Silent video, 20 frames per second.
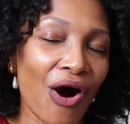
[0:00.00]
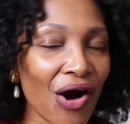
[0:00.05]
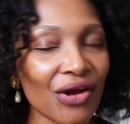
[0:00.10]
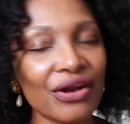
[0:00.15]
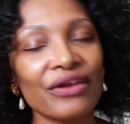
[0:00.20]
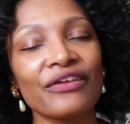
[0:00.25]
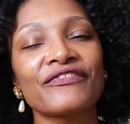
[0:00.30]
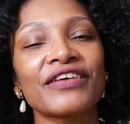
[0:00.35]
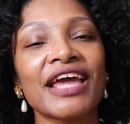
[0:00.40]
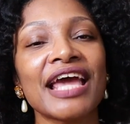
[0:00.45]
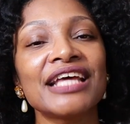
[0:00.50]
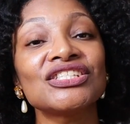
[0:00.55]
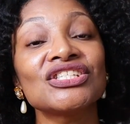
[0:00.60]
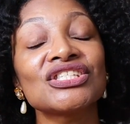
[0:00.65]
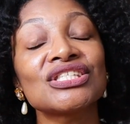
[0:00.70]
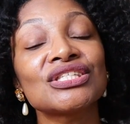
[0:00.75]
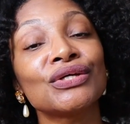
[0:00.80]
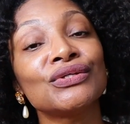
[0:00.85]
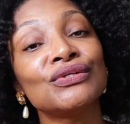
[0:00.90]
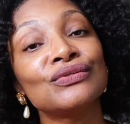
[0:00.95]
all
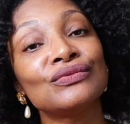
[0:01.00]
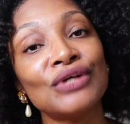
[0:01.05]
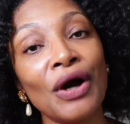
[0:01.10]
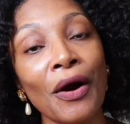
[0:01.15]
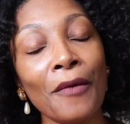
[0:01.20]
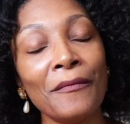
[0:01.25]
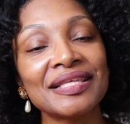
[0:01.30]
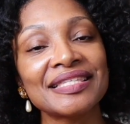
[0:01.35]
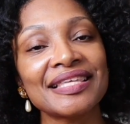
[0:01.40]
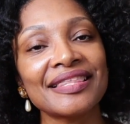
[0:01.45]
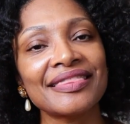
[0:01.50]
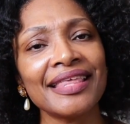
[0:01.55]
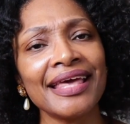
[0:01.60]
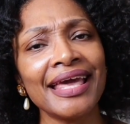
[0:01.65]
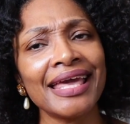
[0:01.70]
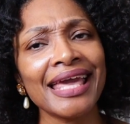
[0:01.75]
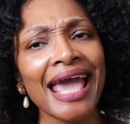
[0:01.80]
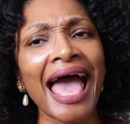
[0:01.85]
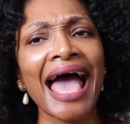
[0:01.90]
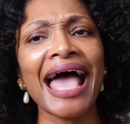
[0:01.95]
notifications so you don't miss a
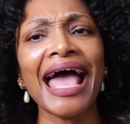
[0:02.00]
thing.